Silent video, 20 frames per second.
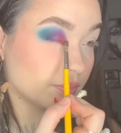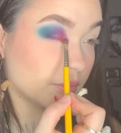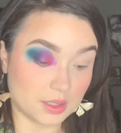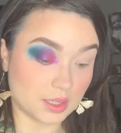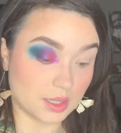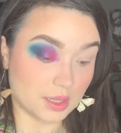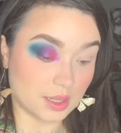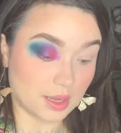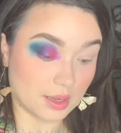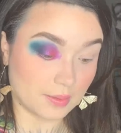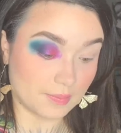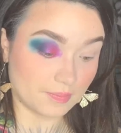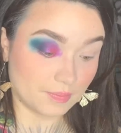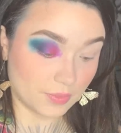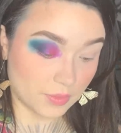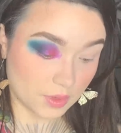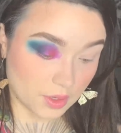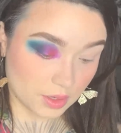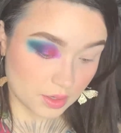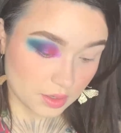could see that.
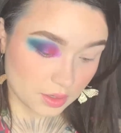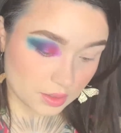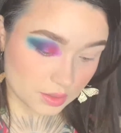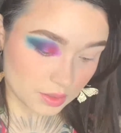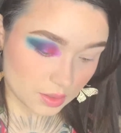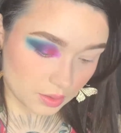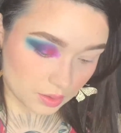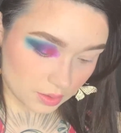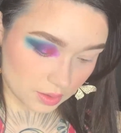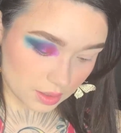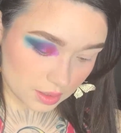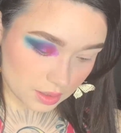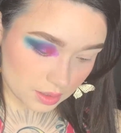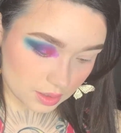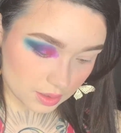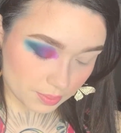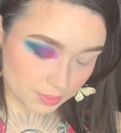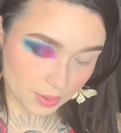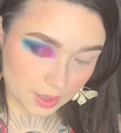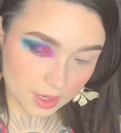So
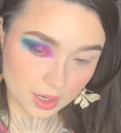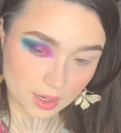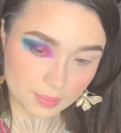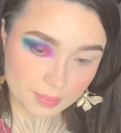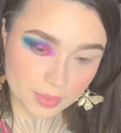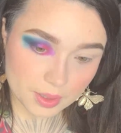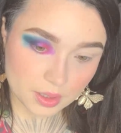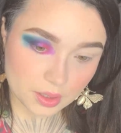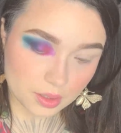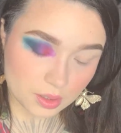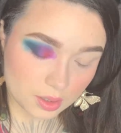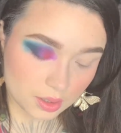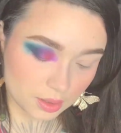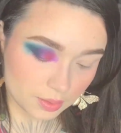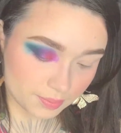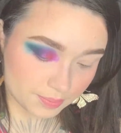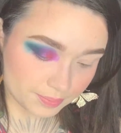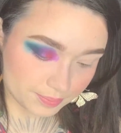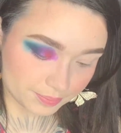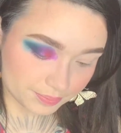let's pop
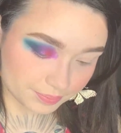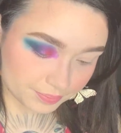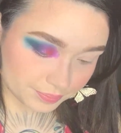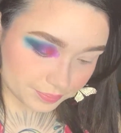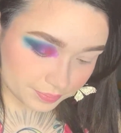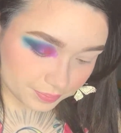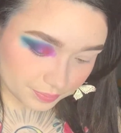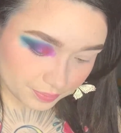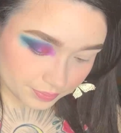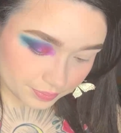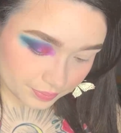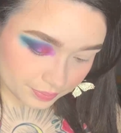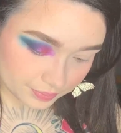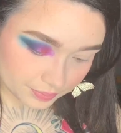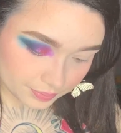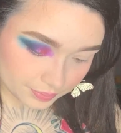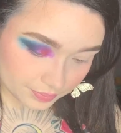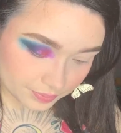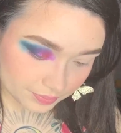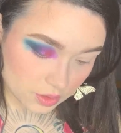up
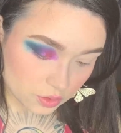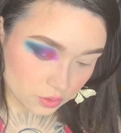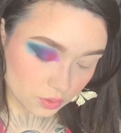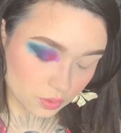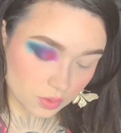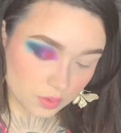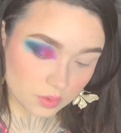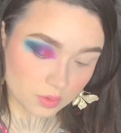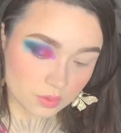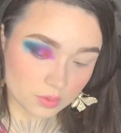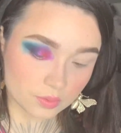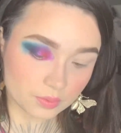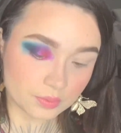Jewel.